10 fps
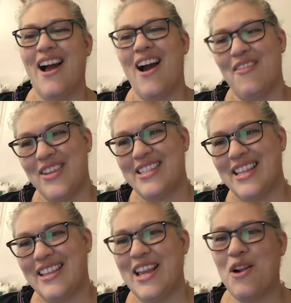
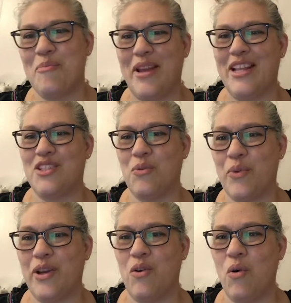Obviously, they don't mean it's a
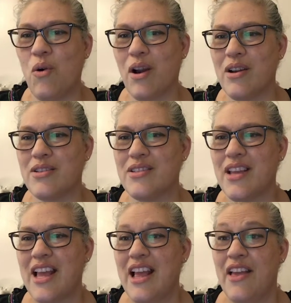real horse.
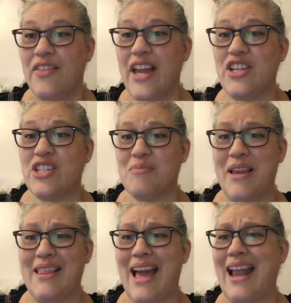They just
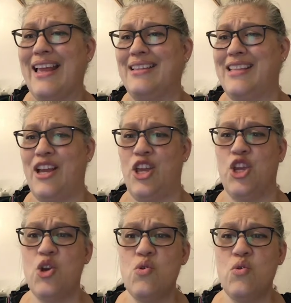mean that is a
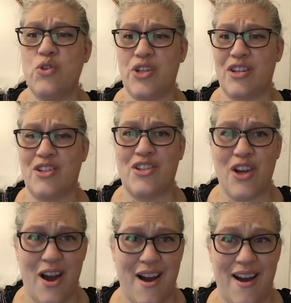huge
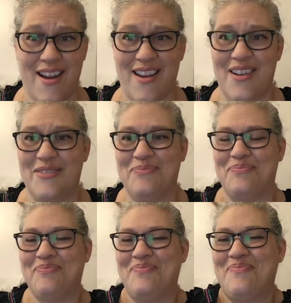dog.
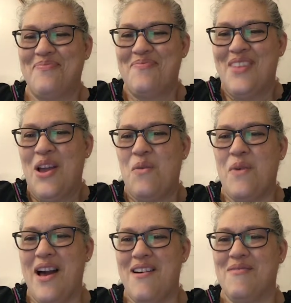
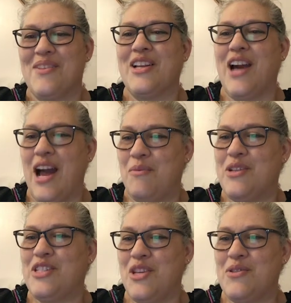Well, God
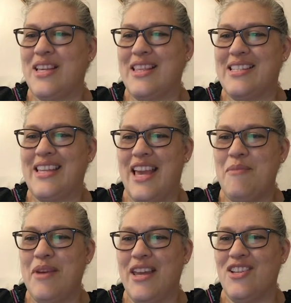was using this
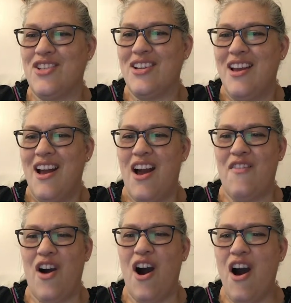image
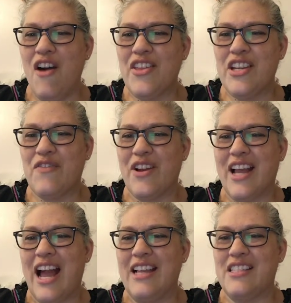of all the different
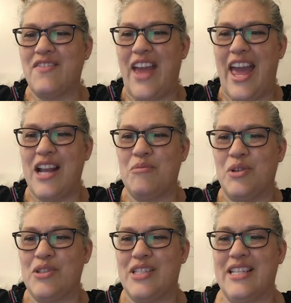kinds of
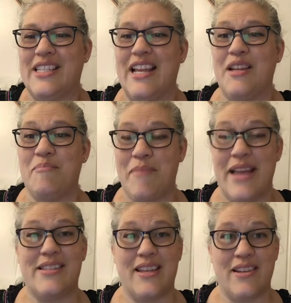animals to send a
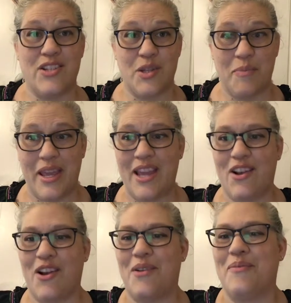message to
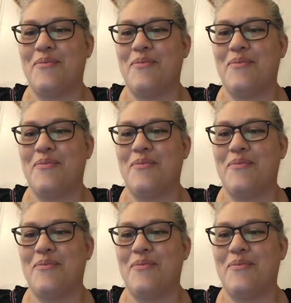Peter.